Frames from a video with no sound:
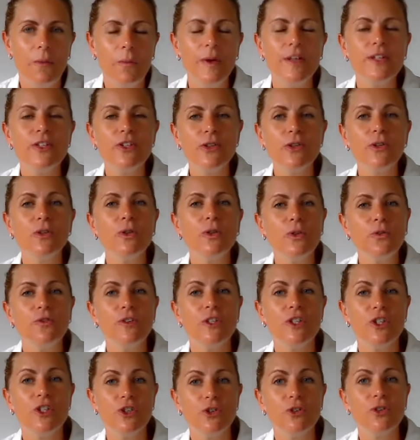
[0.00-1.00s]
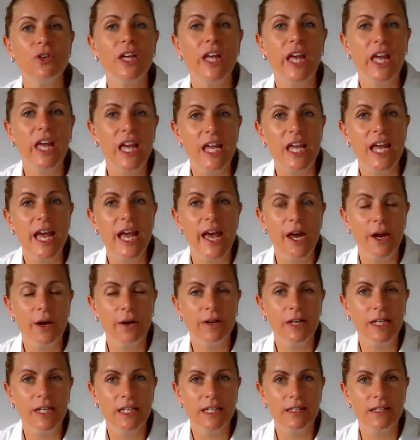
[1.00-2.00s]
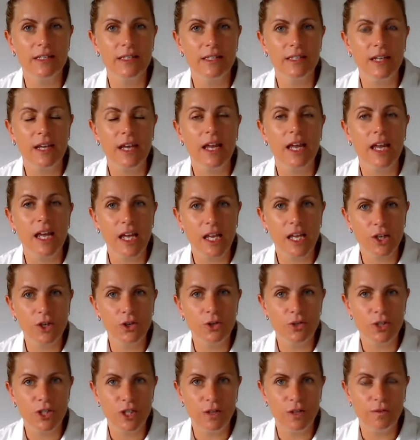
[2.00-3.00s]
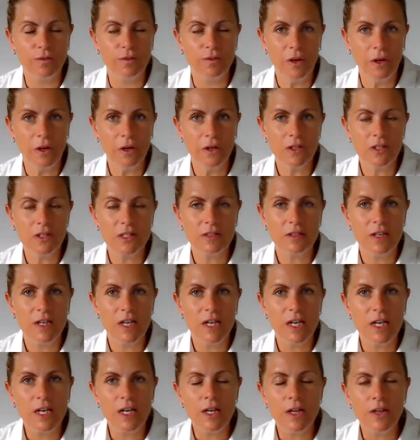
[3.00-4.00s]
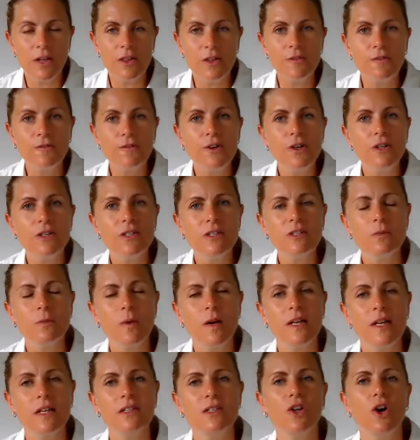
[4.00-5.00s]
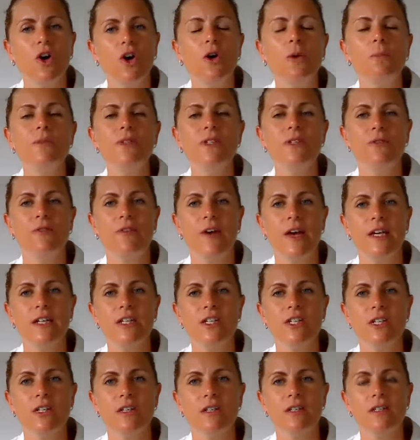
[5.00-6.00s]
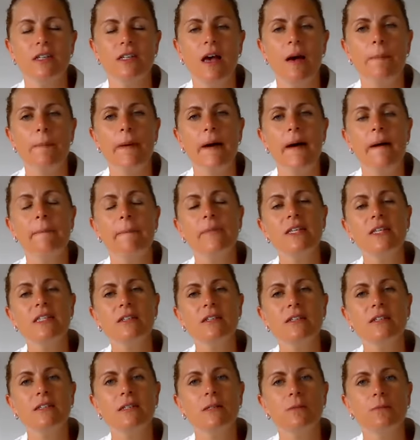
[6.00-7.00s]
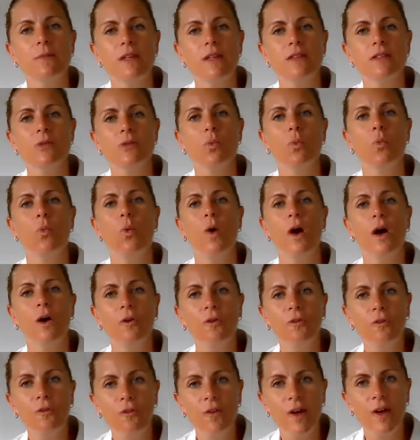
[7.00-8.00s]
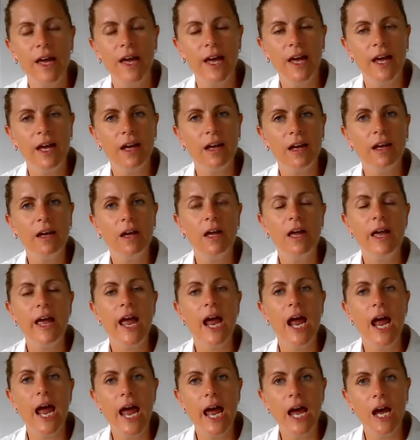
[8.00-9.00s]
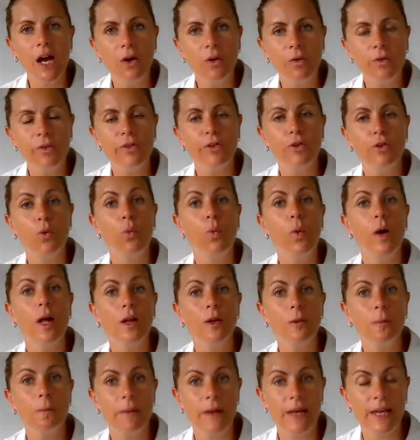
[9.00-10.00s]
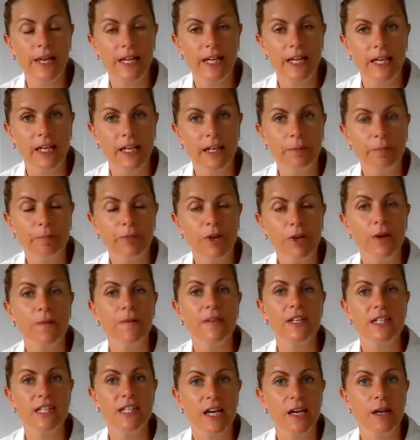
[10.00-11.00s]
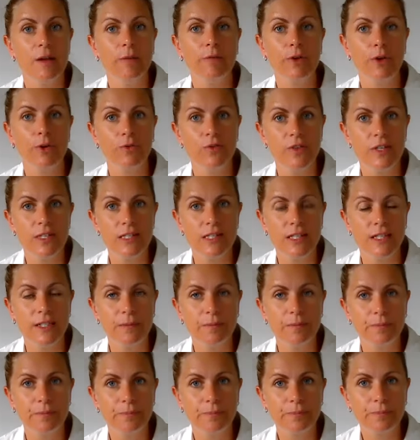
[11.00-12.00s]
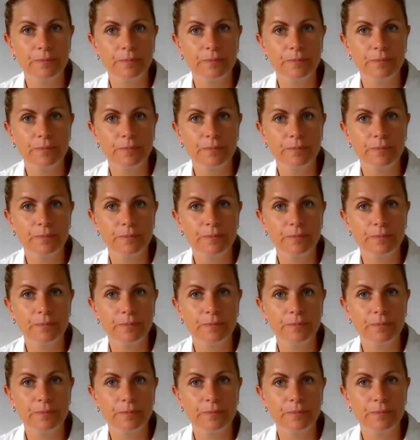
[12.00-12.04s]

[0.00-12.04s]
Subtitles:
We do look for two key areas in your shift notes. The first one is observations about Mr. Smith's welfare, health, or well-being on the day of your visit.